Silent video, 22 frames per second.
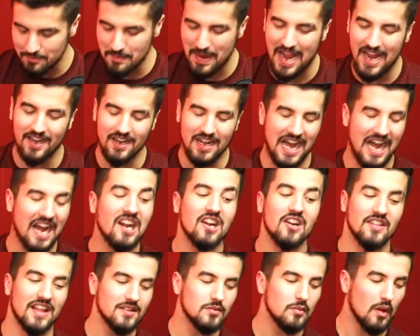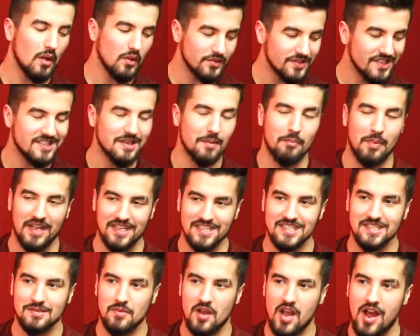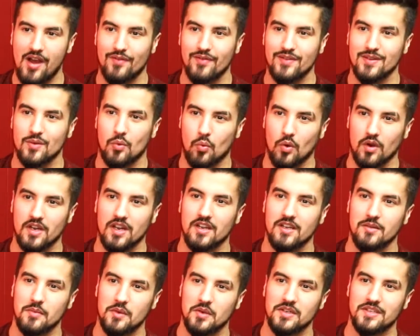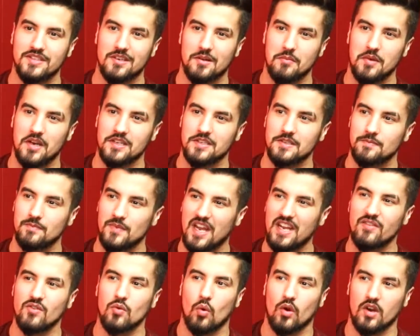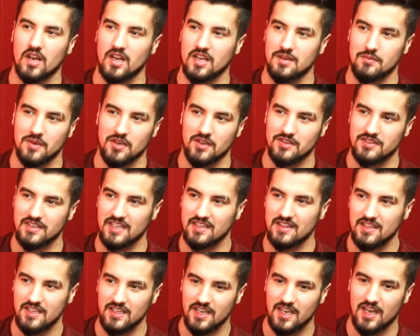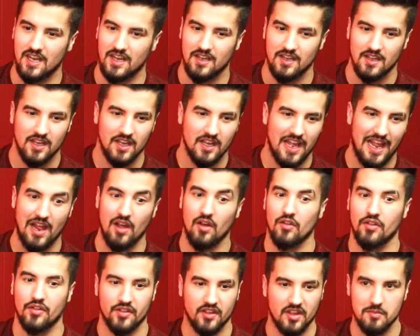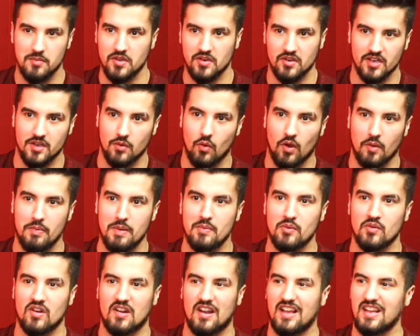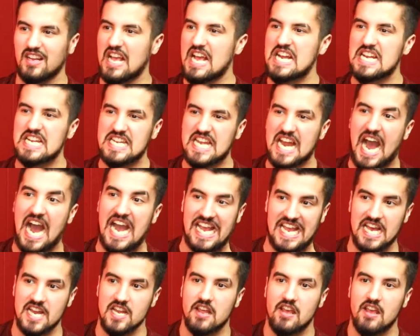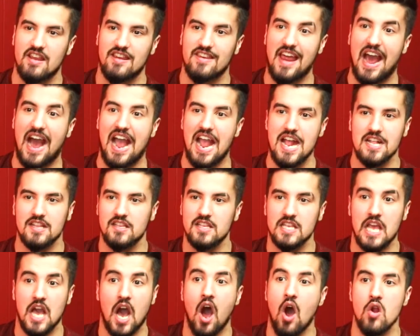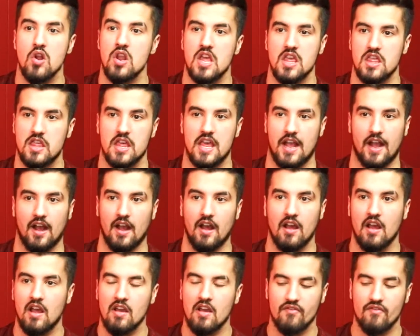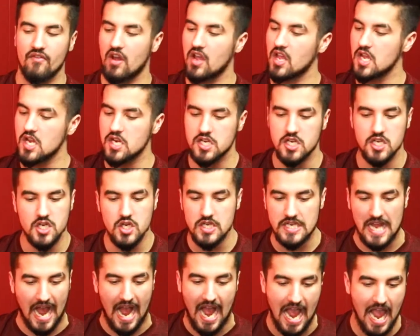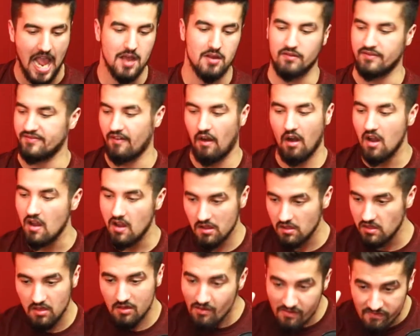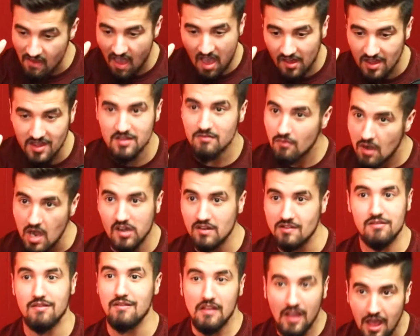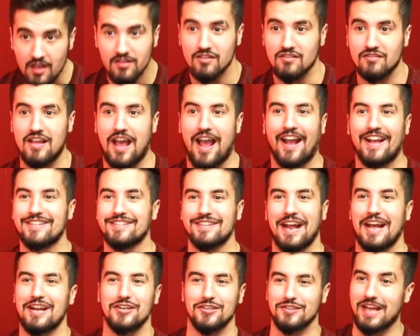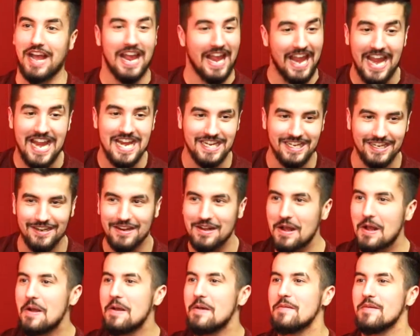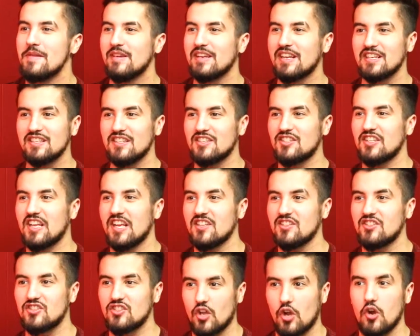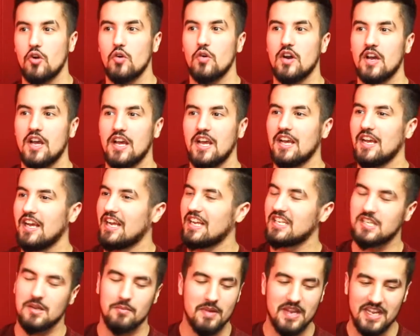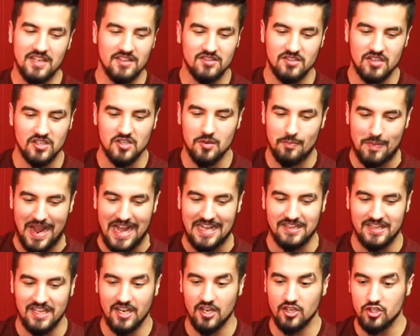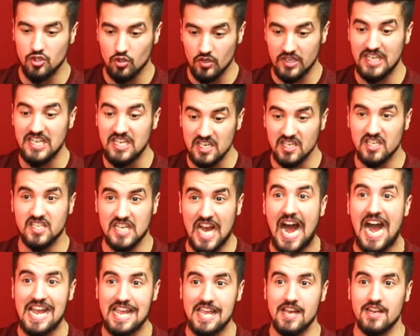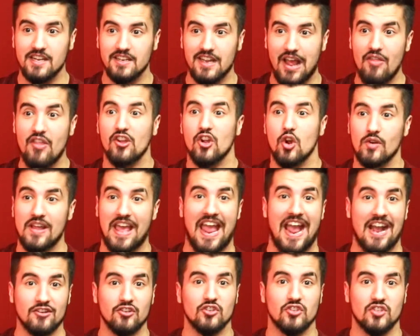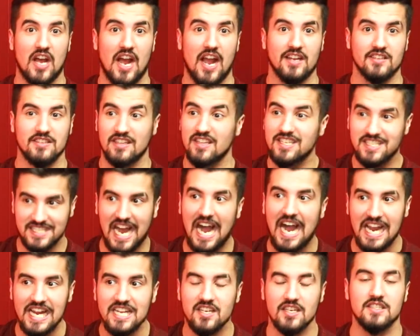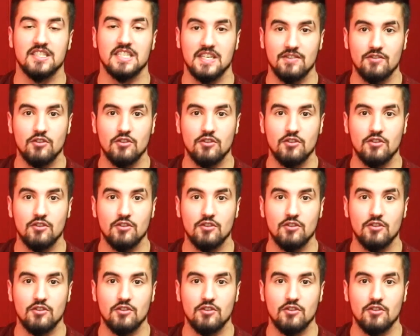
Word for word: man, I don't know. That's one of those things that pisses me off in the workout community so much. Not even the workout community. It's like the uh, health community where people are like, diet. Diet's the only thing. You should do diet before you do fucking work, exercise. And I just, I hate it because it's it's so, to me, it's such a bad thing because you'll eat a diet and then go to exercise and the diet doesn't